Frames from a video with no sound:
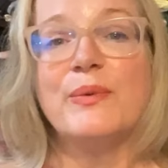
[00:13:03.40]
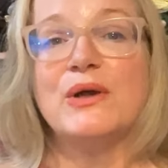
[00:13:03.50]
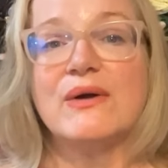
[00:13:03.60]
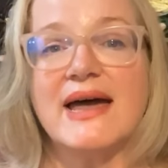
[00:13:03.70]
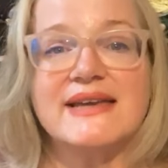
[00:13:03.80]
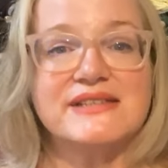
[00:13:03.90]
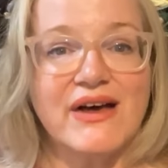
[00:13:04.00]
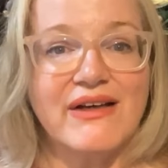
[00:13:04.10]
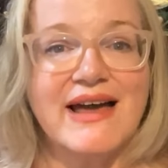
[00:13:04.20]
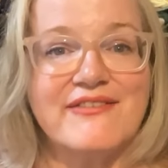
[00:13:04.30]
you guys
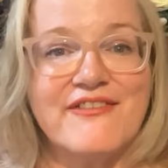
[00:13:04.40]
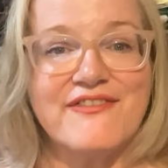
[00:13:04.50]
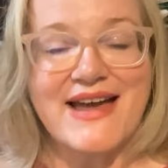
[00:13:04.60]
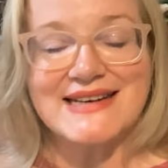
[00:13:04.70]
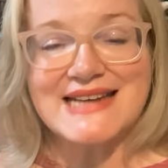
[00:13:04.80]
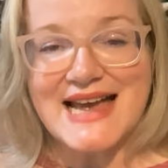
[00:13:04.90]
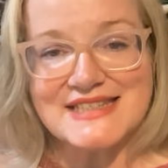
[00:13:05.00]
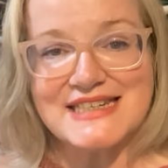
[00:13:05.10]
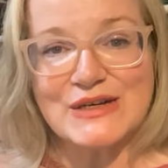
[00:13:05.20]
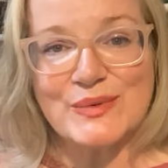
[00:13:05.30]
all have a
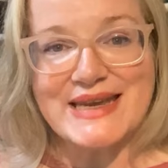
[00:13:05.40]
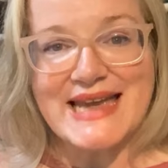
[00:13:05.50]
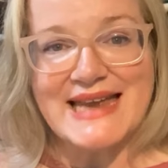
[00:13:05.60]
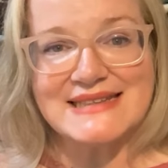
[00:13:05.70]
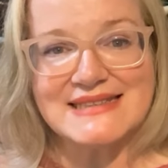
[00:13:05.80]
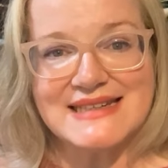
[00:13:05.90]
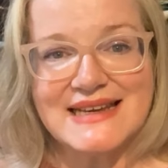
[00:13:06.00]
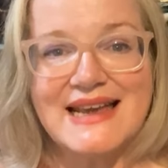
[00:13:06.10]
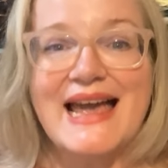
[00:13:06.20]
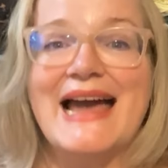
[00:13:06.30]
fantastic weekend,
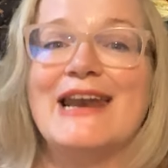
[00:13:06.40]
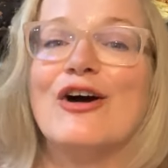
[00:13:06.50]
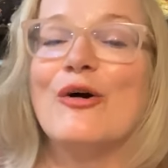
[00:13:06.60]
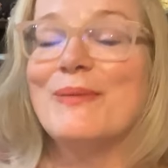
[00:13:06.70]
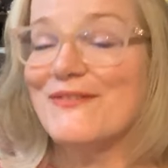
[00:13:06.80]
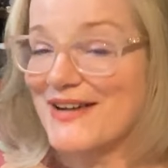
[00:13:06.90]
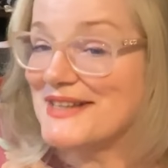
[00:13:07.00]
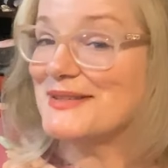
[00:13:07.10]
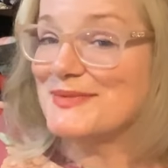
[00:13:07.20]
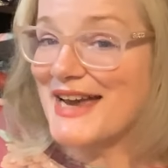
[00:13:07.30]
and I hope you
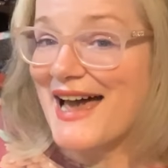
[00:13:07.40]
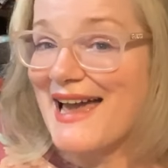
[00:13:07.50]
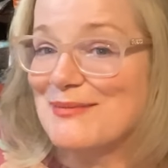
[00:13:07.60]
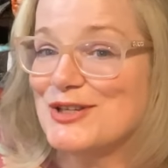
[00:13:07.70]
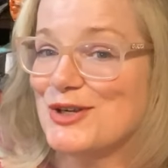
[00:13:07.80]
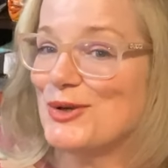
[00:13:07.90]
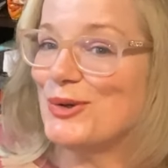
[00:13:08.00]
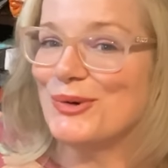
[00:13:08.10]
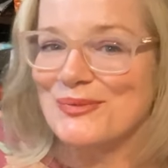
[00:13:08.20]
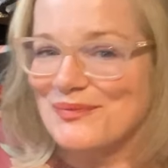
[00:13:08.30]
find some time
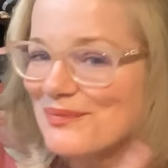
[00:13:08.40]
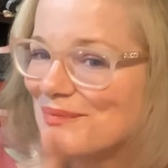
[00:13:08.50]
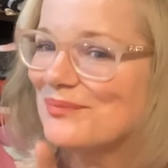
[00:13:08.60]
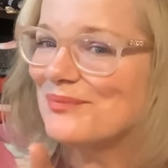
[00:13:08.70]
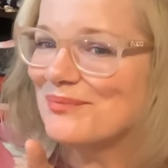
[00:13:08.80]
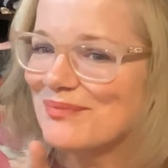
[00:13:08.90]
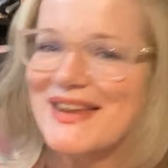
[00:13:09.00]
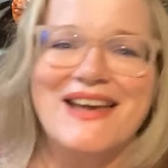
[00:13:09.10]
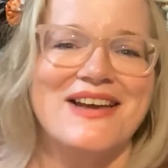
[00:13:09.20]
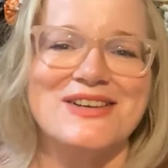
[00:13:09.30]
to
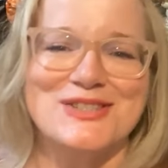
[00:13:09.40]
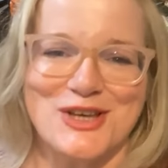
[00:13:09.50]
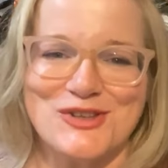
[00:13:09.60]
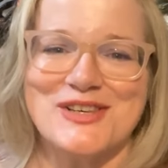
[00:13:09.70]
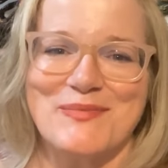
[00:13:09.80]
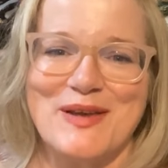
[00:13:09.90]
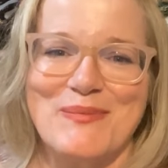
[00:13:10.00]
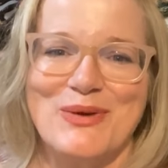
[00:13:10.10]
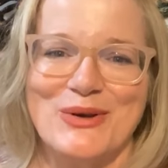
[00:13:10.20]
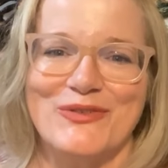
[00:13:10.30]
sew something
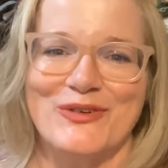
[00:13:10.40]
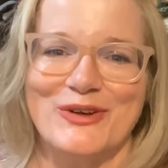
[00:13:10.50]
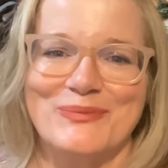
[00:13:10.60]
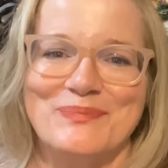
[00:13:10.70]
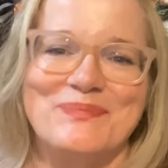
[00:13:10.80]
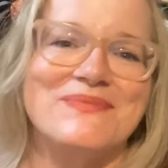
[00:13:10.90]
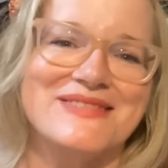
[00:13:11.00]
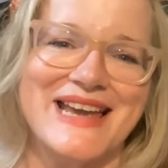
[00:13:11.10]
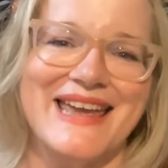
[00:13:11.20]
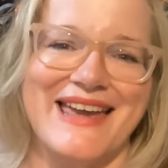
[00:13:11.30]
beautiful.
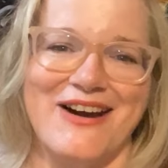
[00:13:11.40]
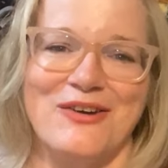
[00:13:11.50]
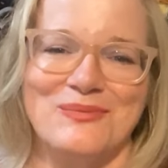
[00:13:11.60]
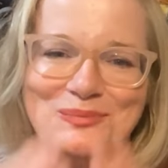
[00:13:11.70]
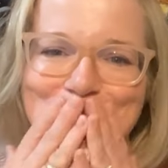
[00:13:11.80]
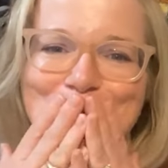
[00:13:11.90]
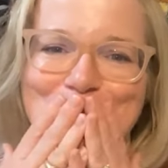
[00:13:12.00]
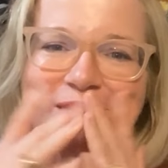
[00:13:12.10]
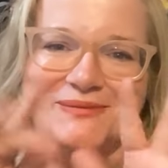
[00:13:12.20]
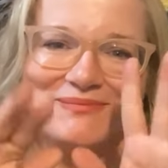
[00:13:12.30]
Take care.
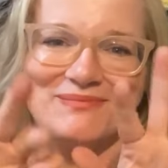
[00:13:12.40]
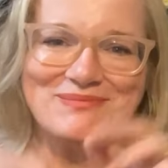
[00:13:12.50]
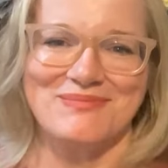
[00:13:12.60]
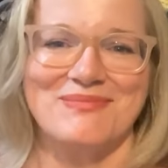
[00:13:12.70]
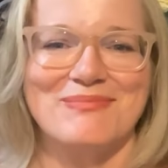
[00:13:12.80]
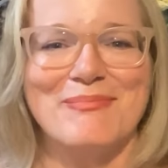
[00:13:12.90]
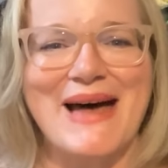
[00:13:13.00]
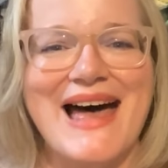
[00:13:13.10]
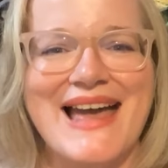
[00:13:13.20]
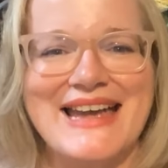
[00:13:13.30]

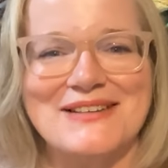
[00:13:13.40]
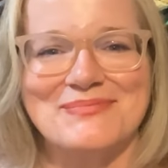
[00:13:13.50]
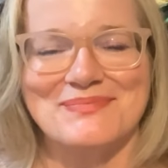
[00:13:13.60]
Bye.